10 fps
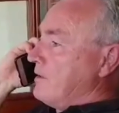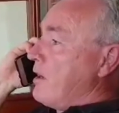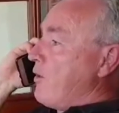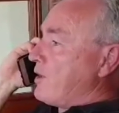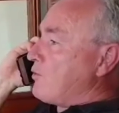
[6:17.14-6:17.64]
You
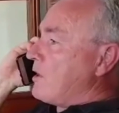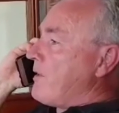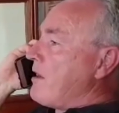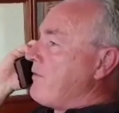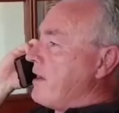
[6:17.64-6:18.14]
know, that's one of
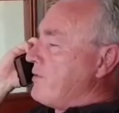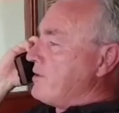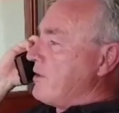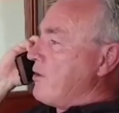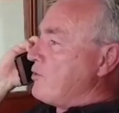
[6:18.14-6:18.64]
my
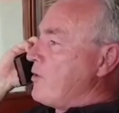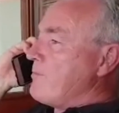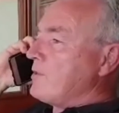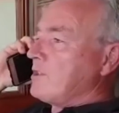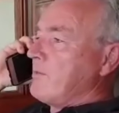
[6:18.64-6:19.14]
favourite shows. We
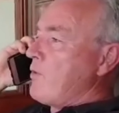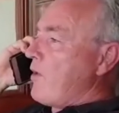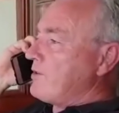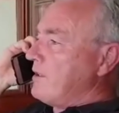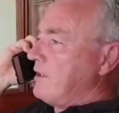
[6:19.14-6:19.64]
must come and
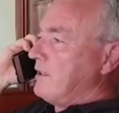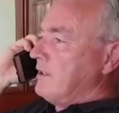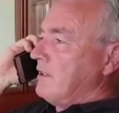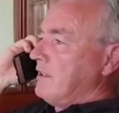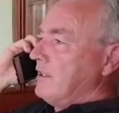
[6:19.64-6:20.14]
watch it.
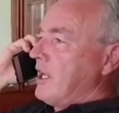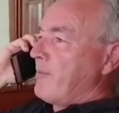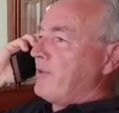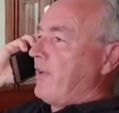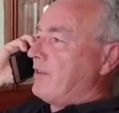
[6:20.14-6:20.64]

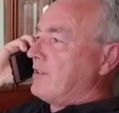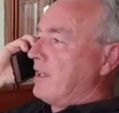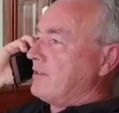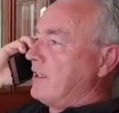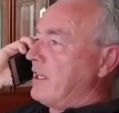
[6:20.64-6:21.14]
That'd be
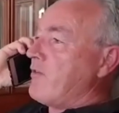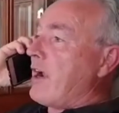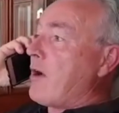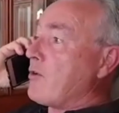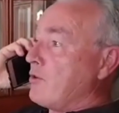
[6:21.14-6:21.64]
fantastic. Give
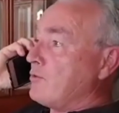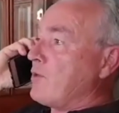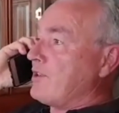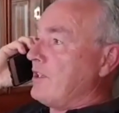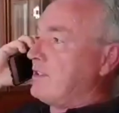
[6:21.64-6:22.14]
her our good
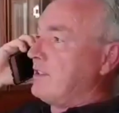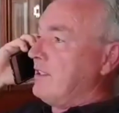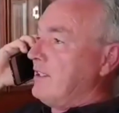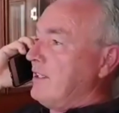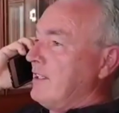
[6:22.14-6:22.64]
wishes.
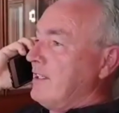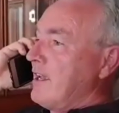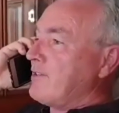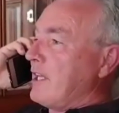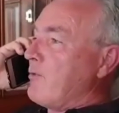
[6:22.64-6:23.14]

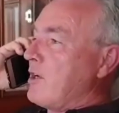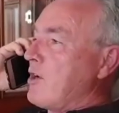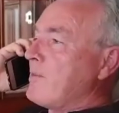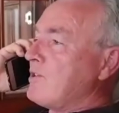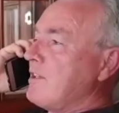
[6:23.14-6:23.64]
Yeah, tell her we're
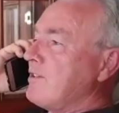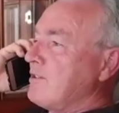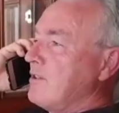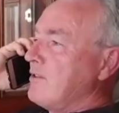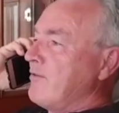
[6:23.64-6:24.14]
coming to see you
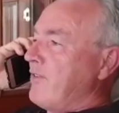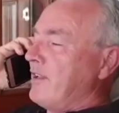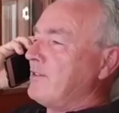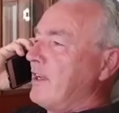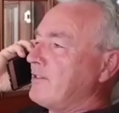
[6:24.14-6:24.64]
soon.
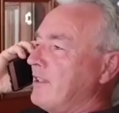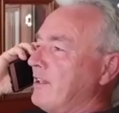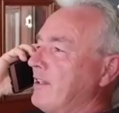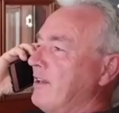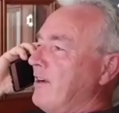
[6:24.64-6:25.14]

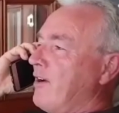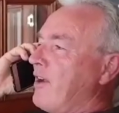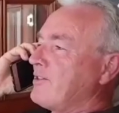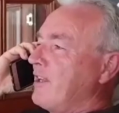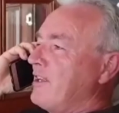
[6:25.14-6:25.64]
Fantastic.
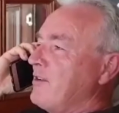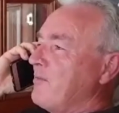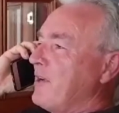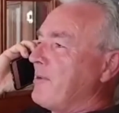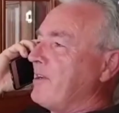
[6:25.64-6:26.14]
All right, Sally.
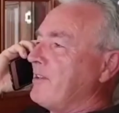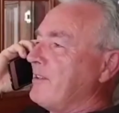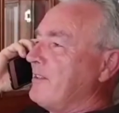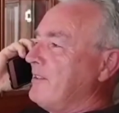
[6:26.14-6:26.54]
Bye-bye.